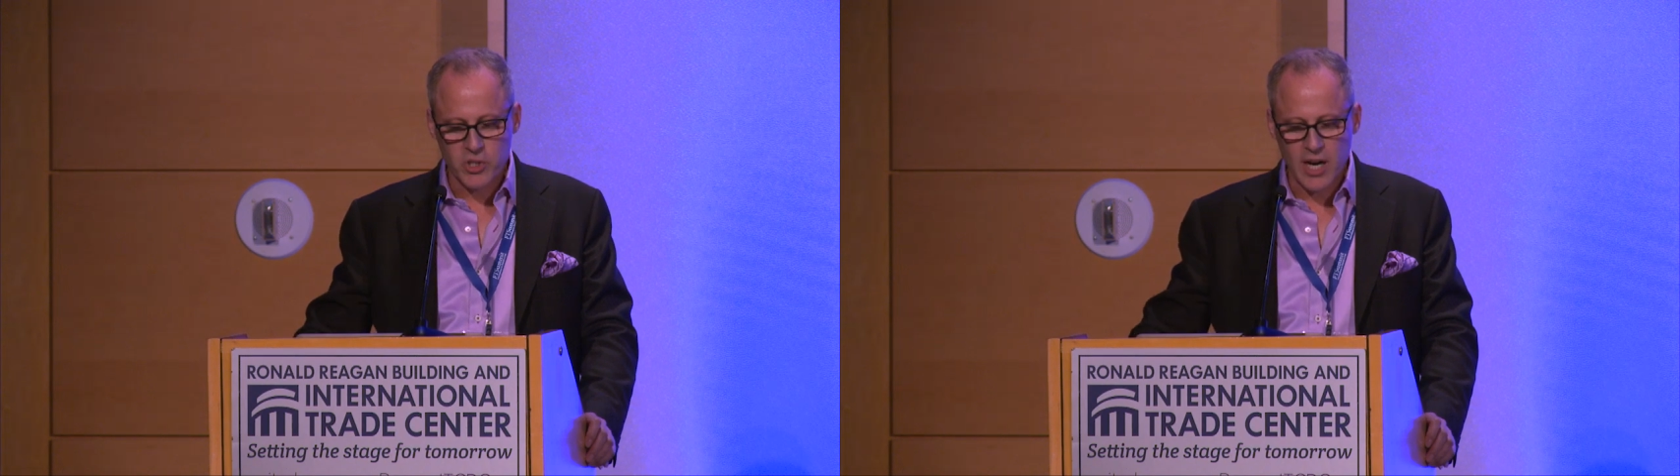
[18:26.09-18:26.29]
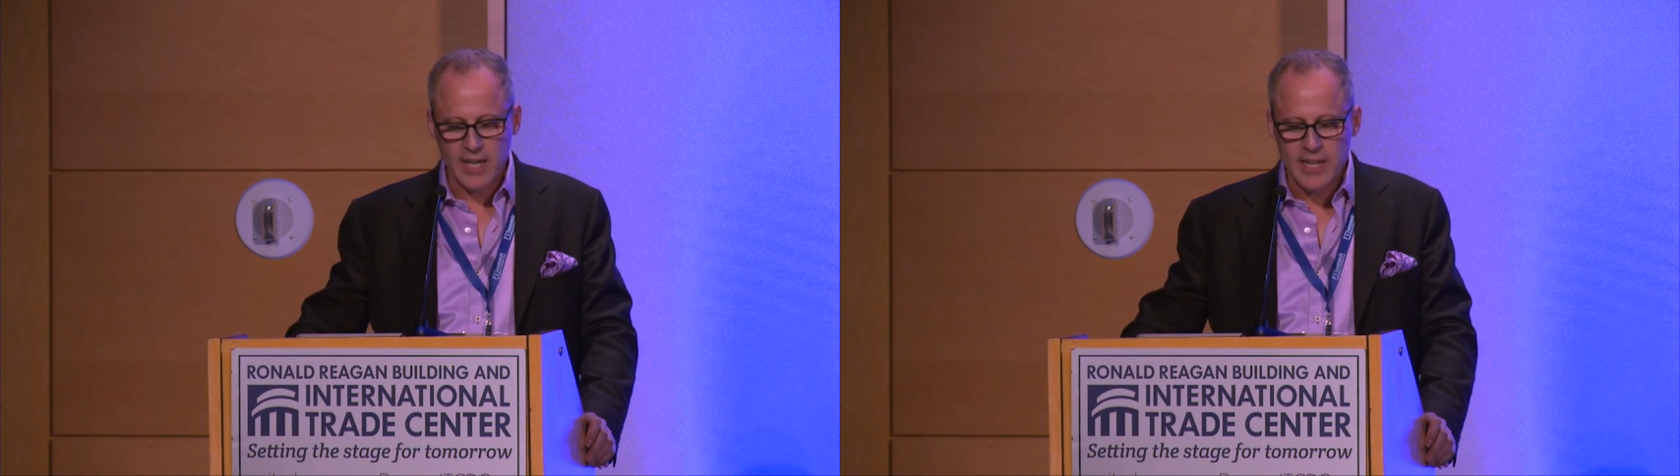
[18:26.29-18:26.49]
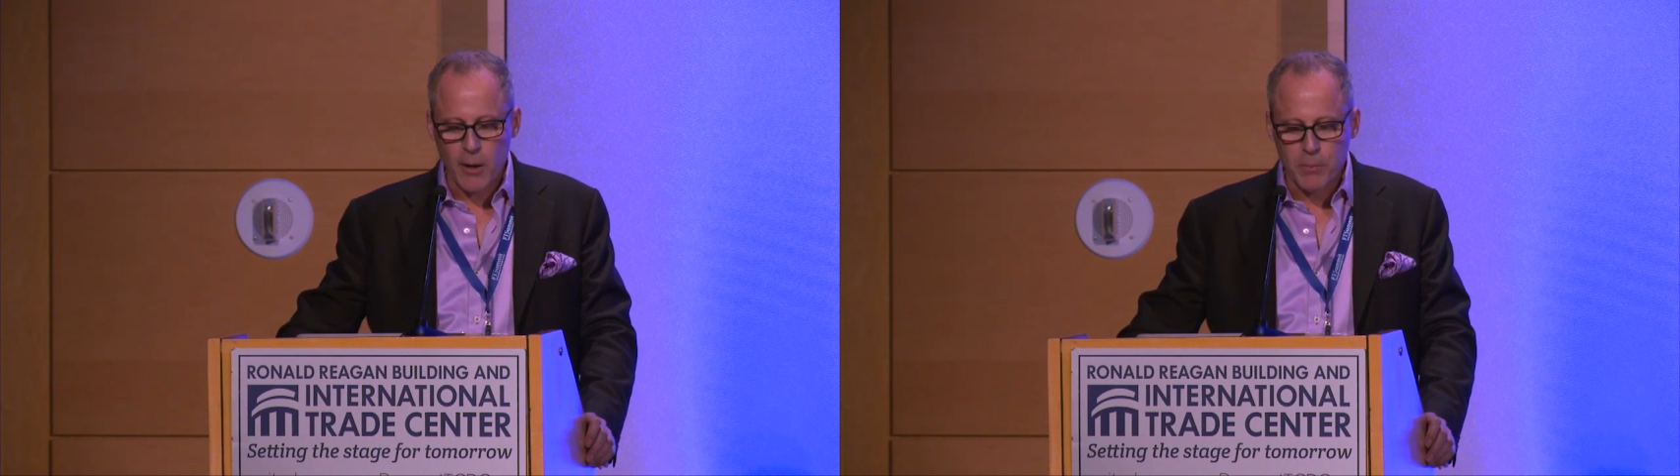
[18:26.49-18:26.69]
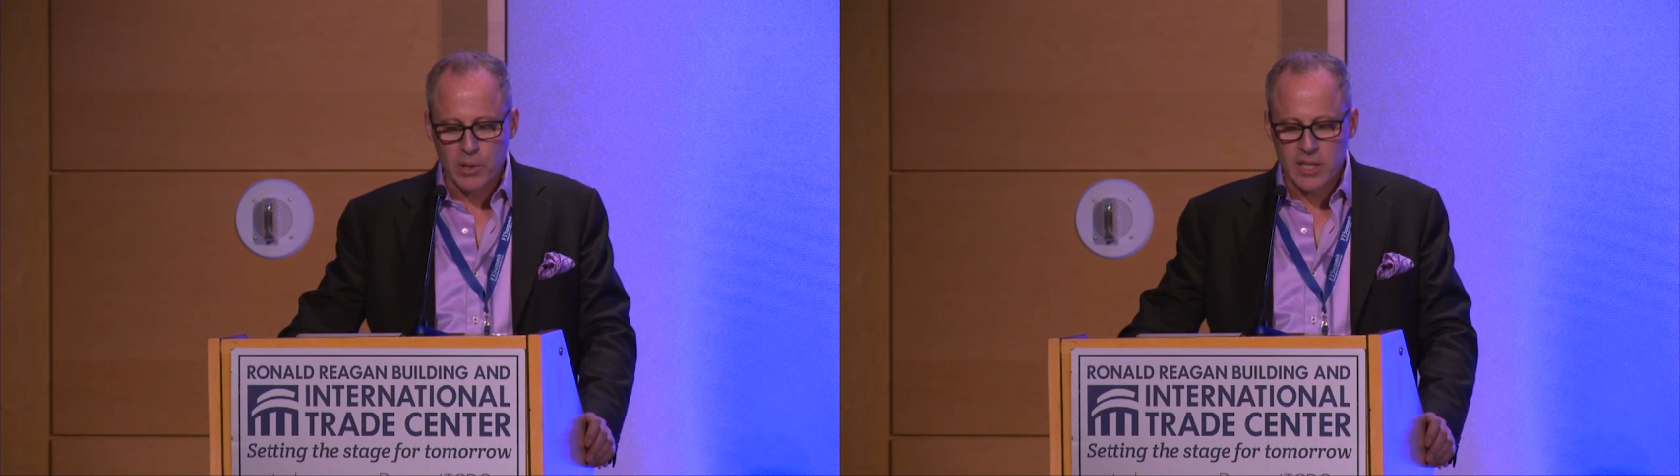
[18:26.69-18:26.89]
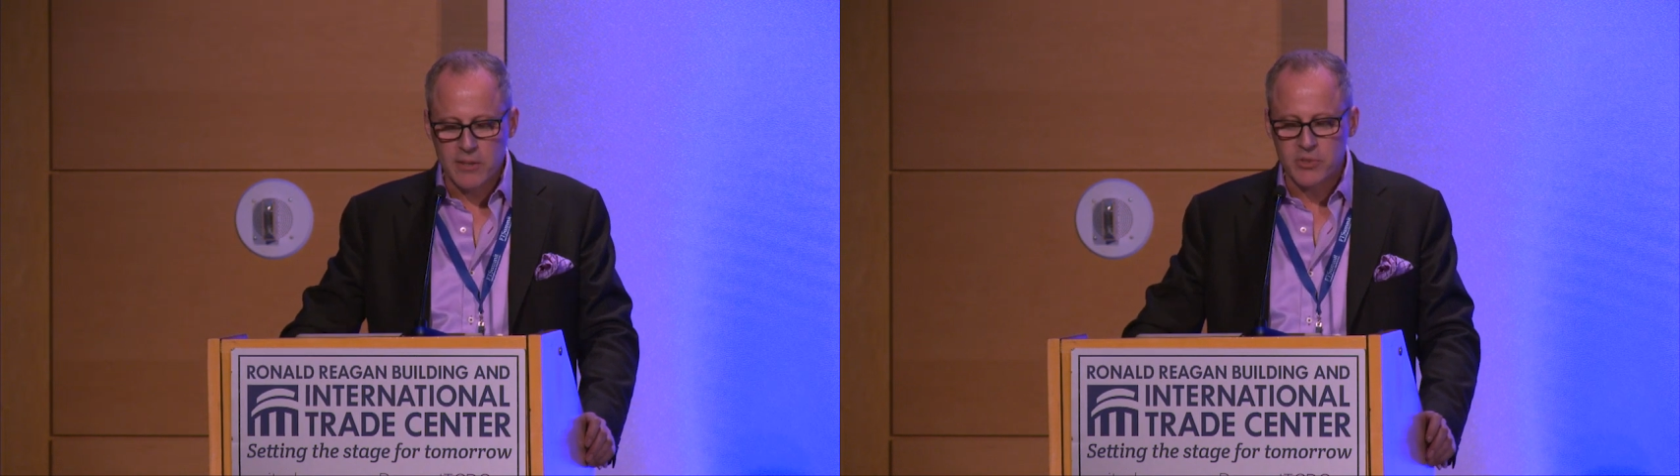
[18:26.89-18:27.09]
Kynell
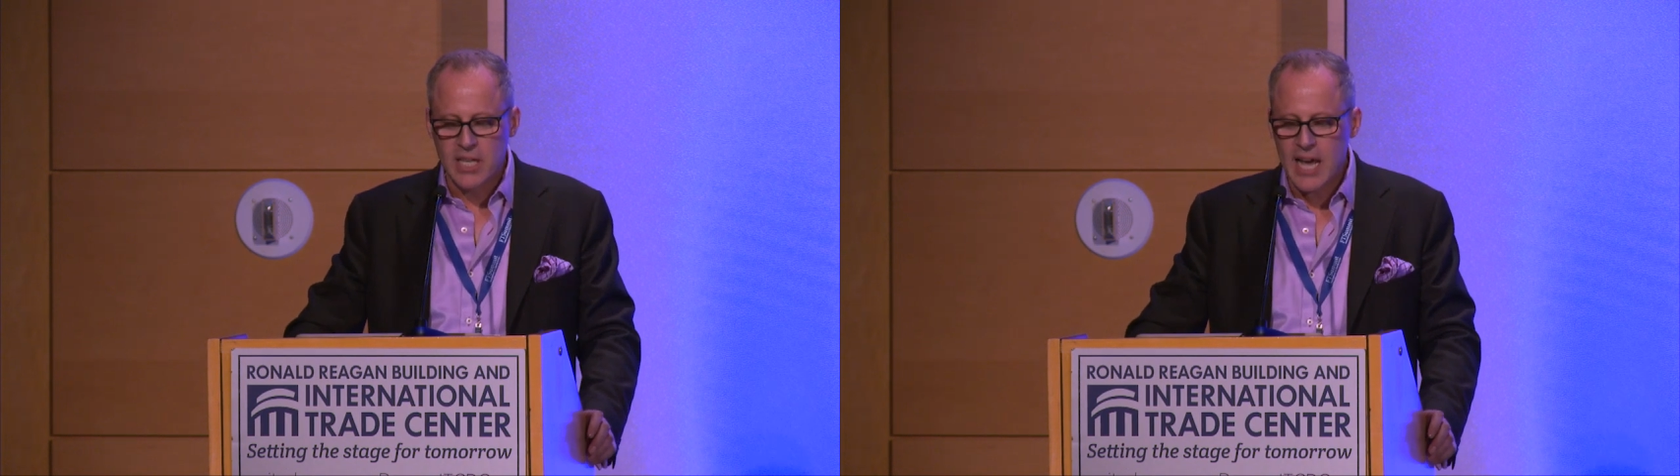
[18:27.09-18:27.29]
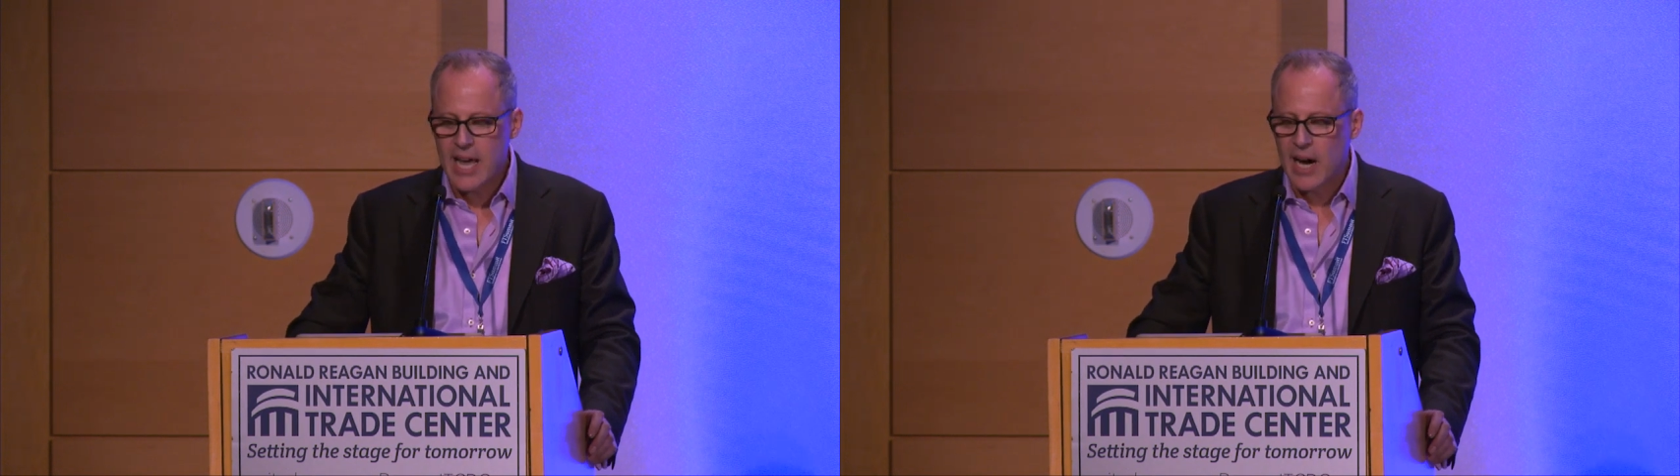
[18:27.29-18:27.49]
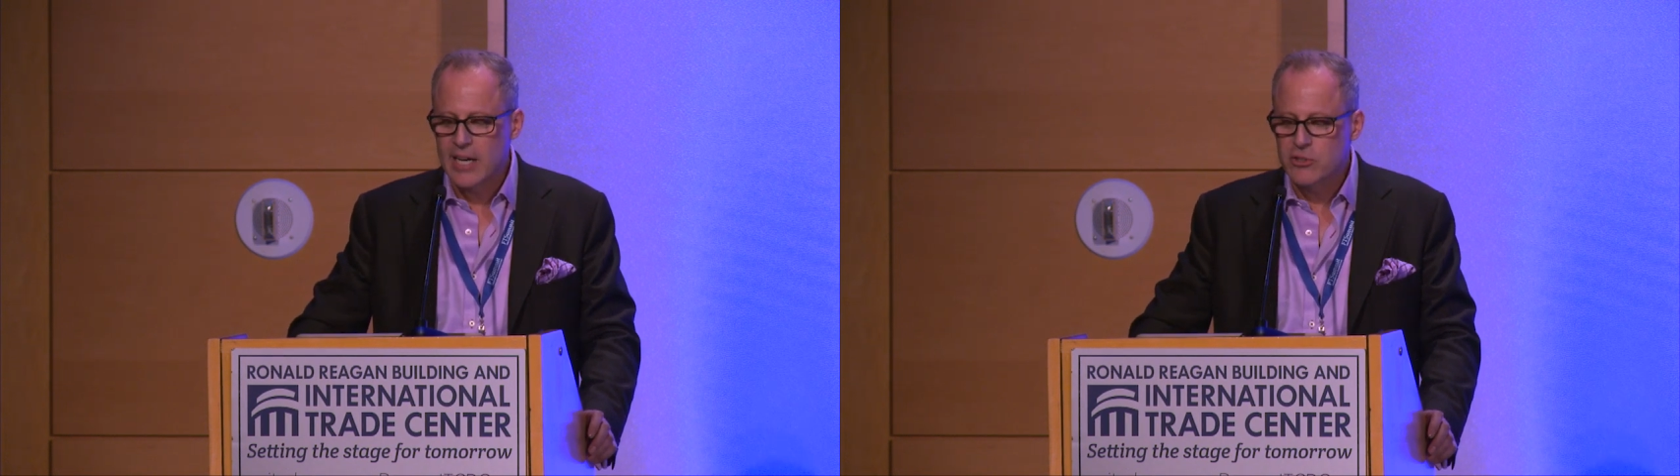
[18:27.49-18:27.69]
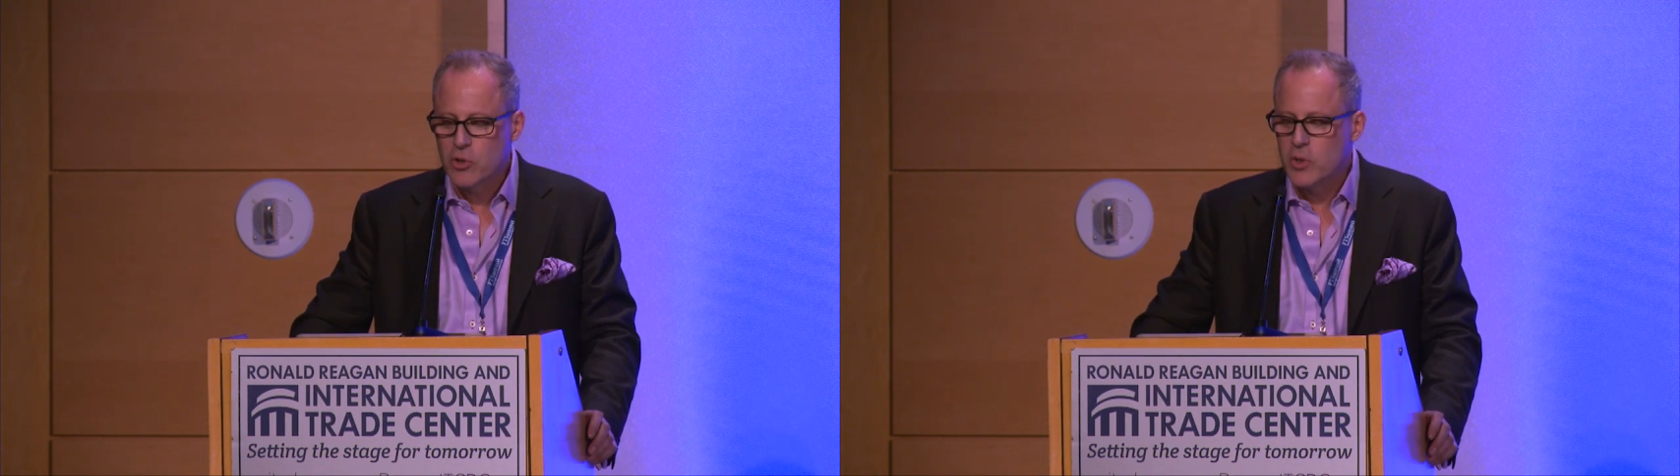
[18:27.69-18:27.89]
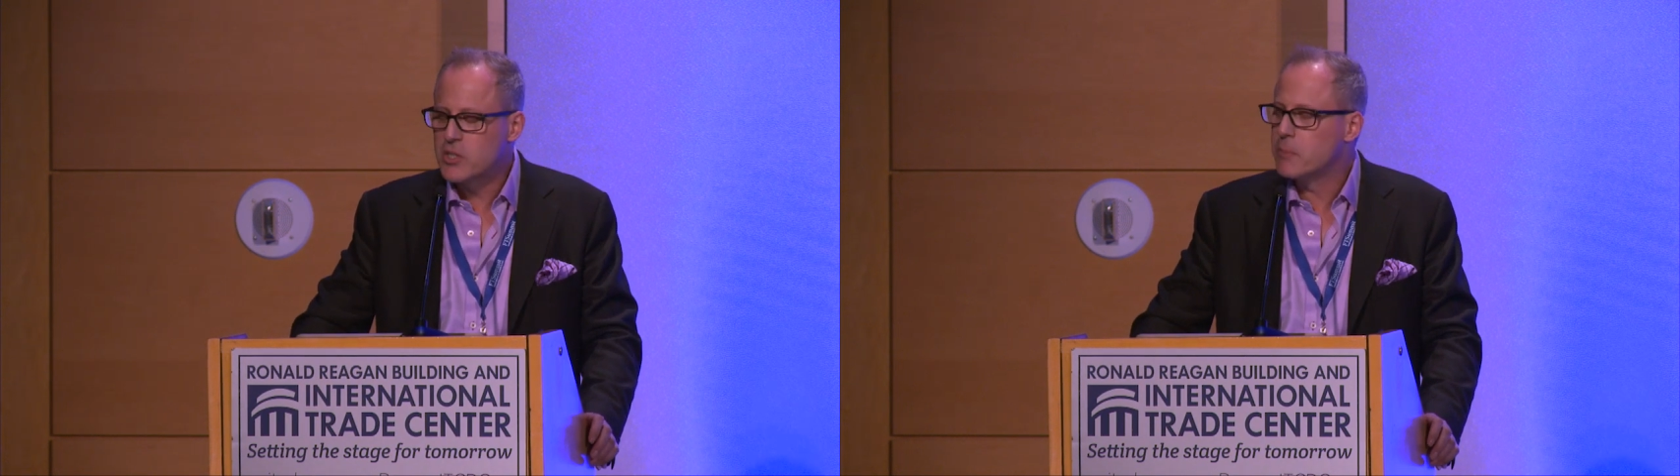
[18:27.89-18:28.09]
believes that AI is going to